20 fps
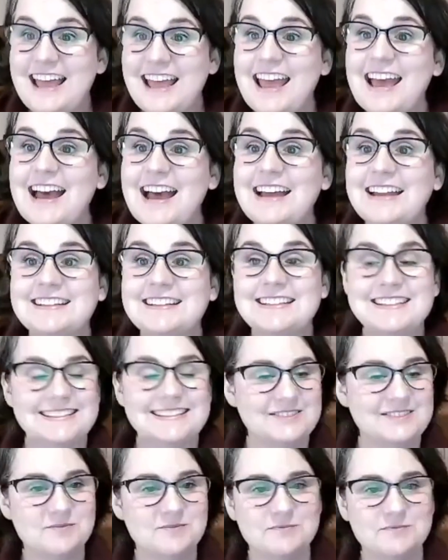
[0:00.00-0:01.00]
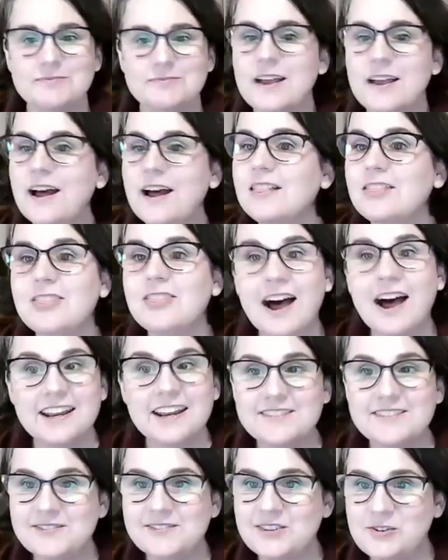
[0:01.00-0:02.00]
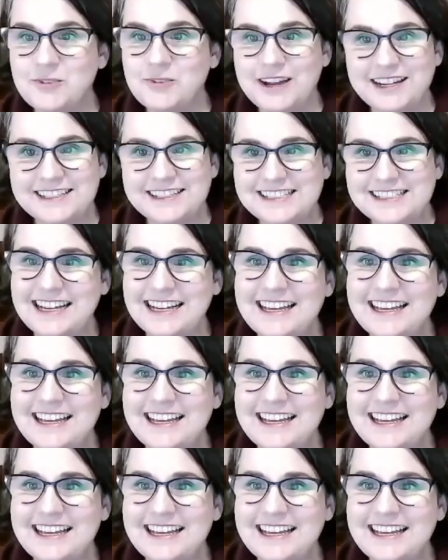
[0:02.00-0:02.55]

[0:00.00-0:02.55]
And a lot of different ways.